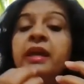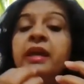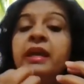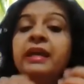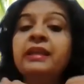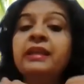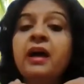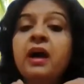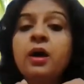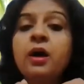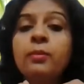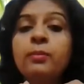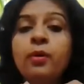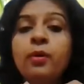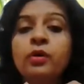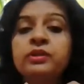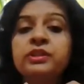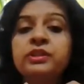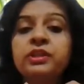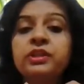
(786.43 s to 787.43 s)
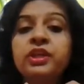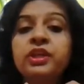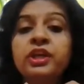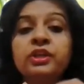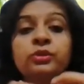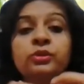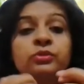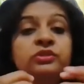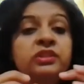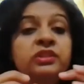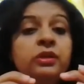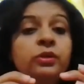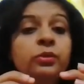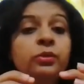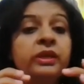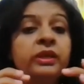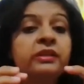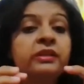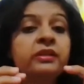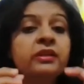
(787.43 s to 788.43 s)
in our body to
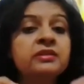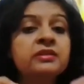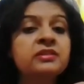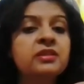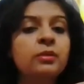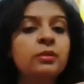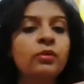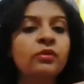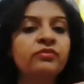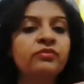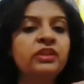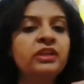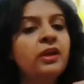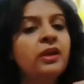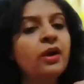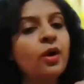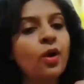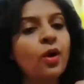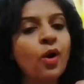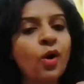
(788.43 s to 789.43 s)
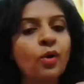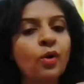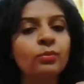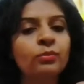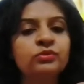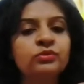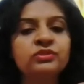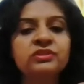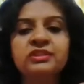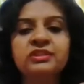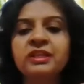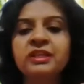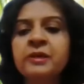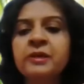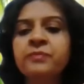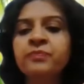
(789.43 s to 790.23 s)
secrete some of the hormones.